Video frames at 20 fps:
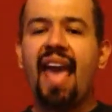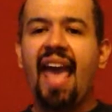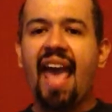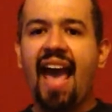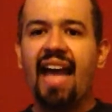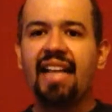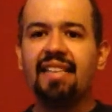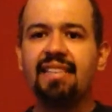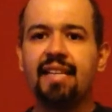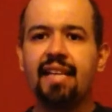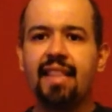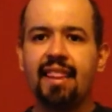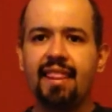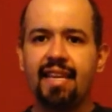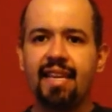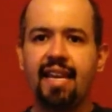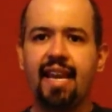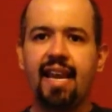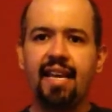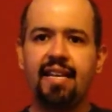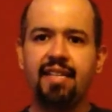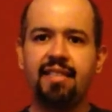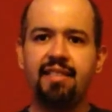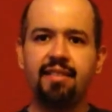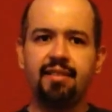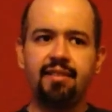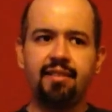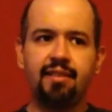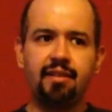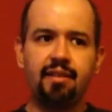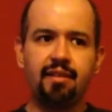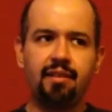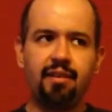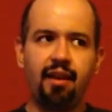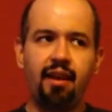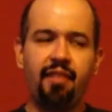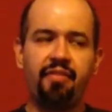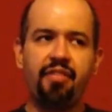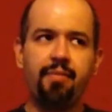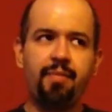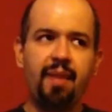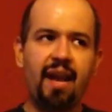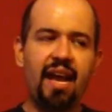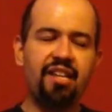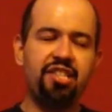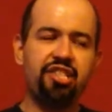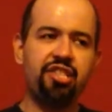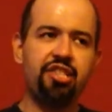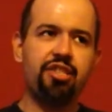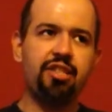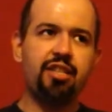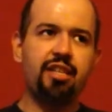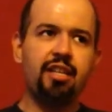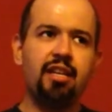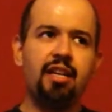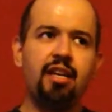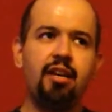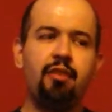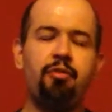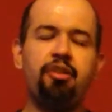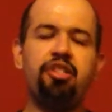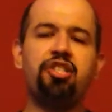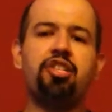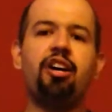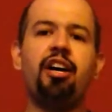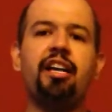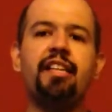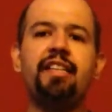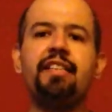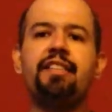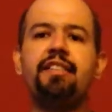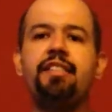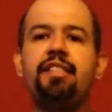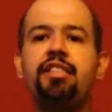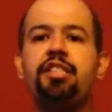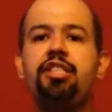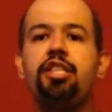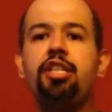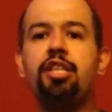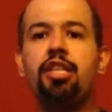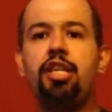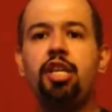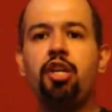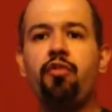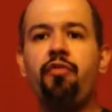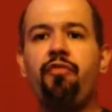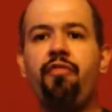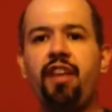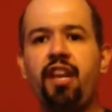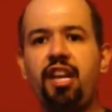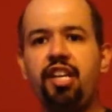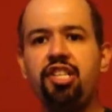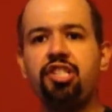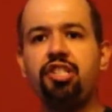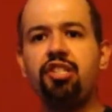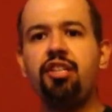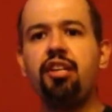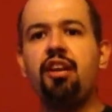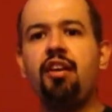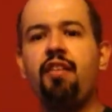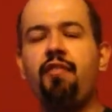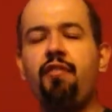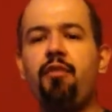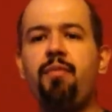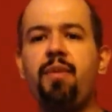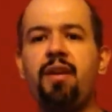at the end of the match, which caused a DQ finish for